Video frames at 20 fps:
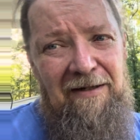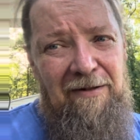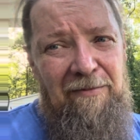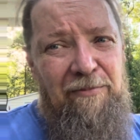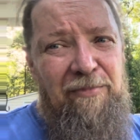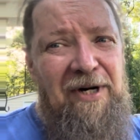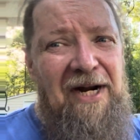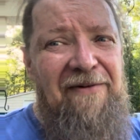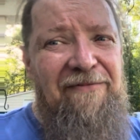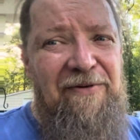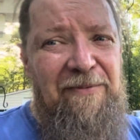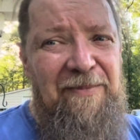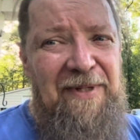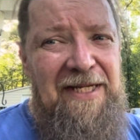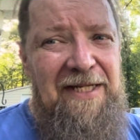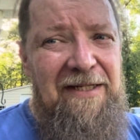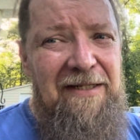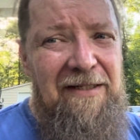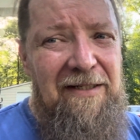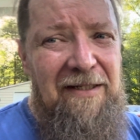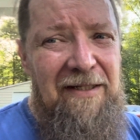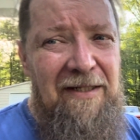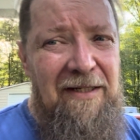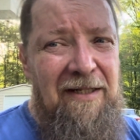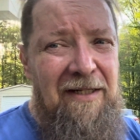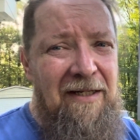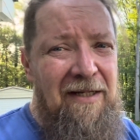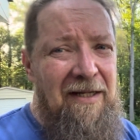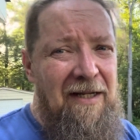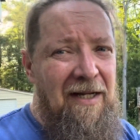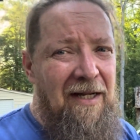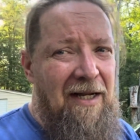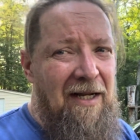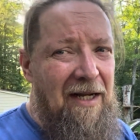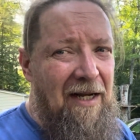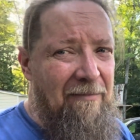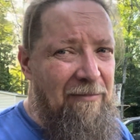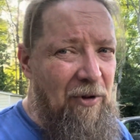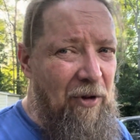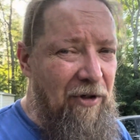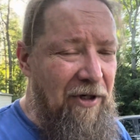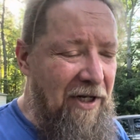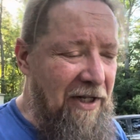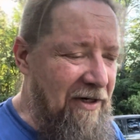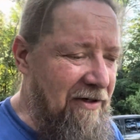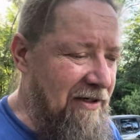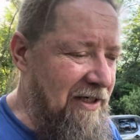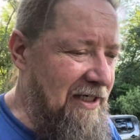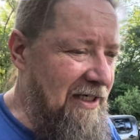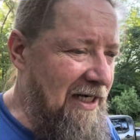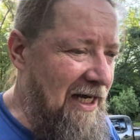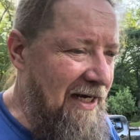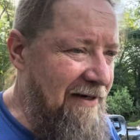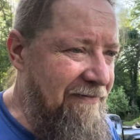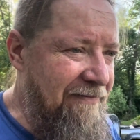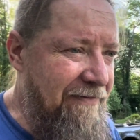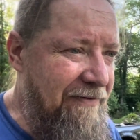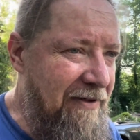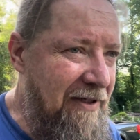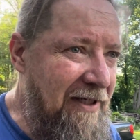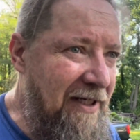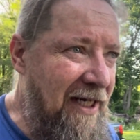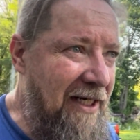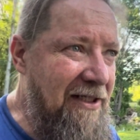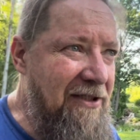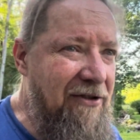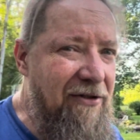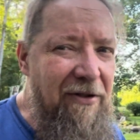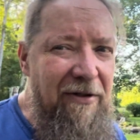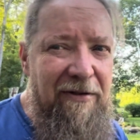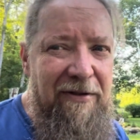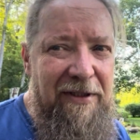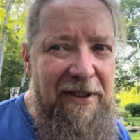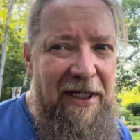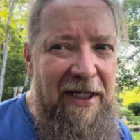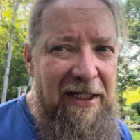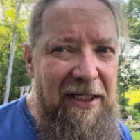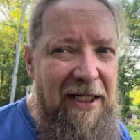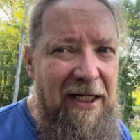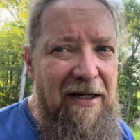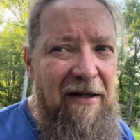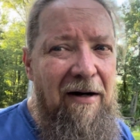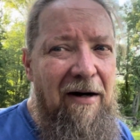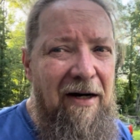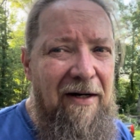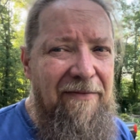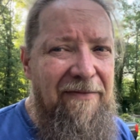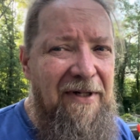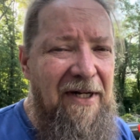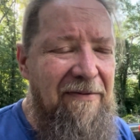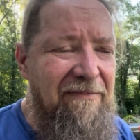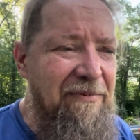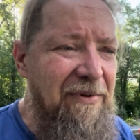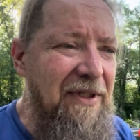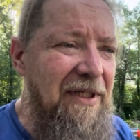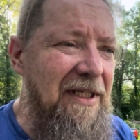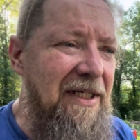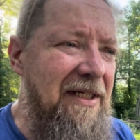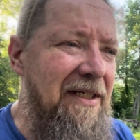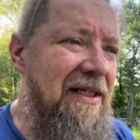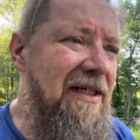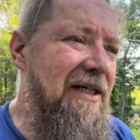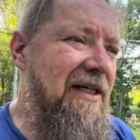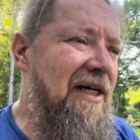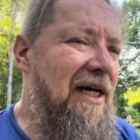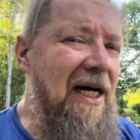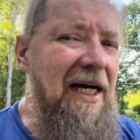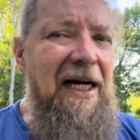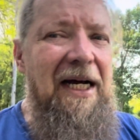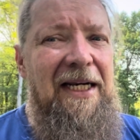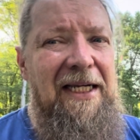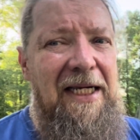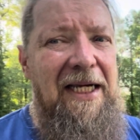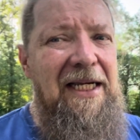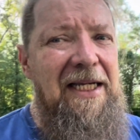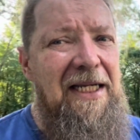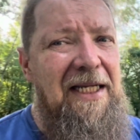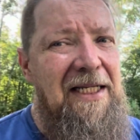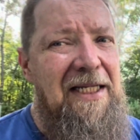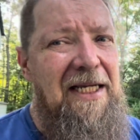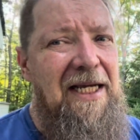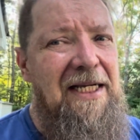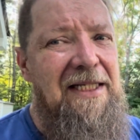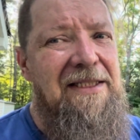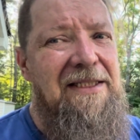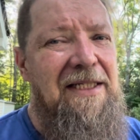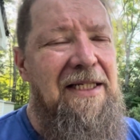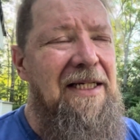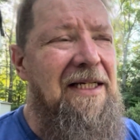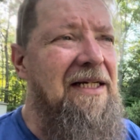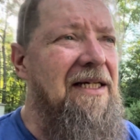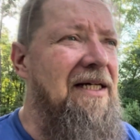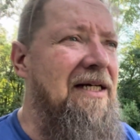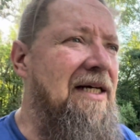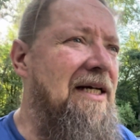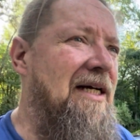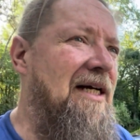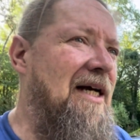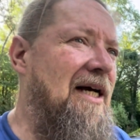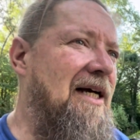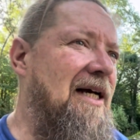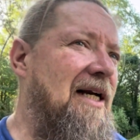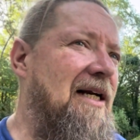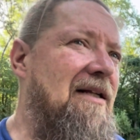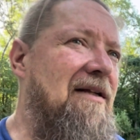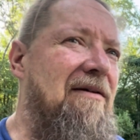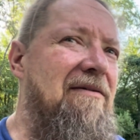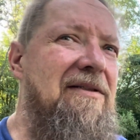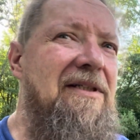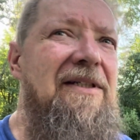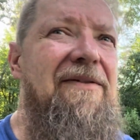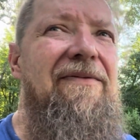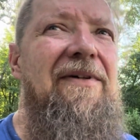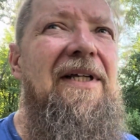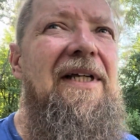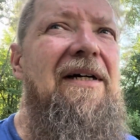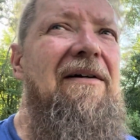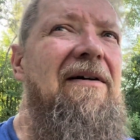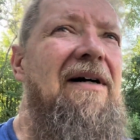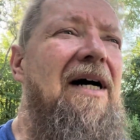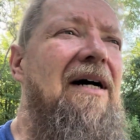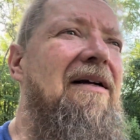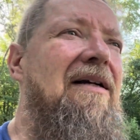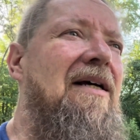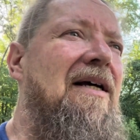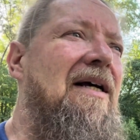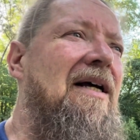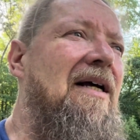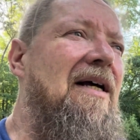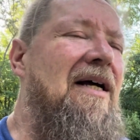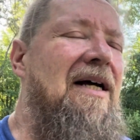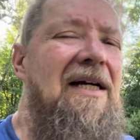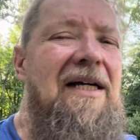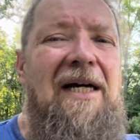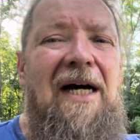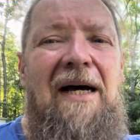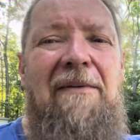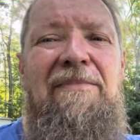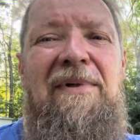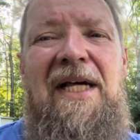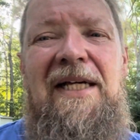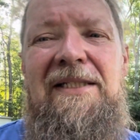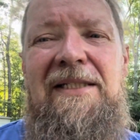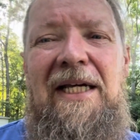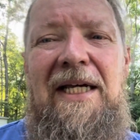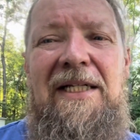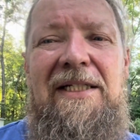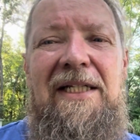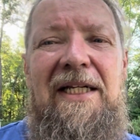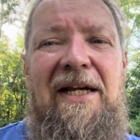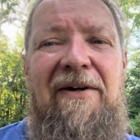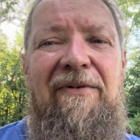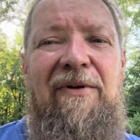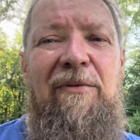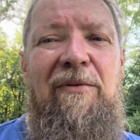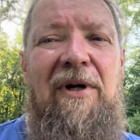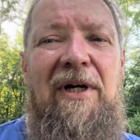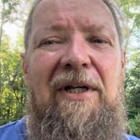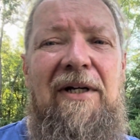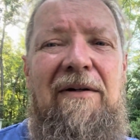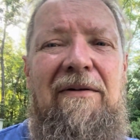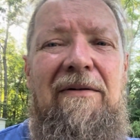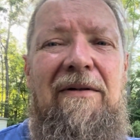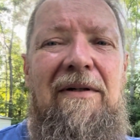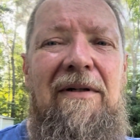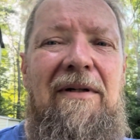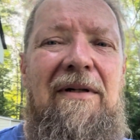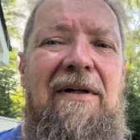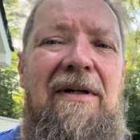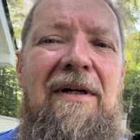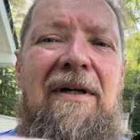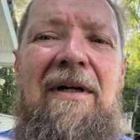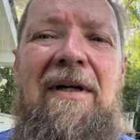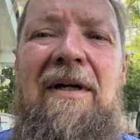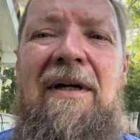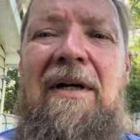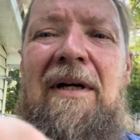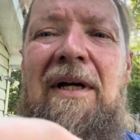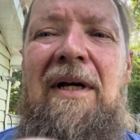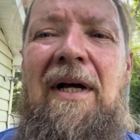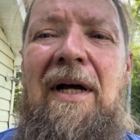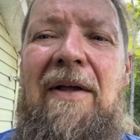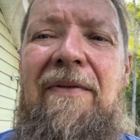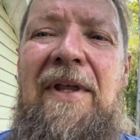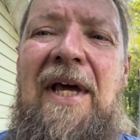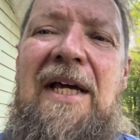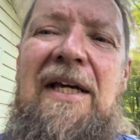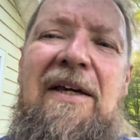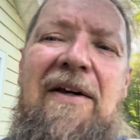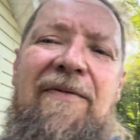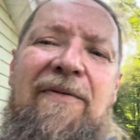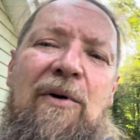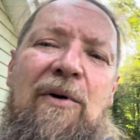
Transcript: pray for me. I'm going under the knife next Tuesday to get a heart valve put in. I got to get in the AC. Got to close this video out. God bless each and every one of you. Thank you for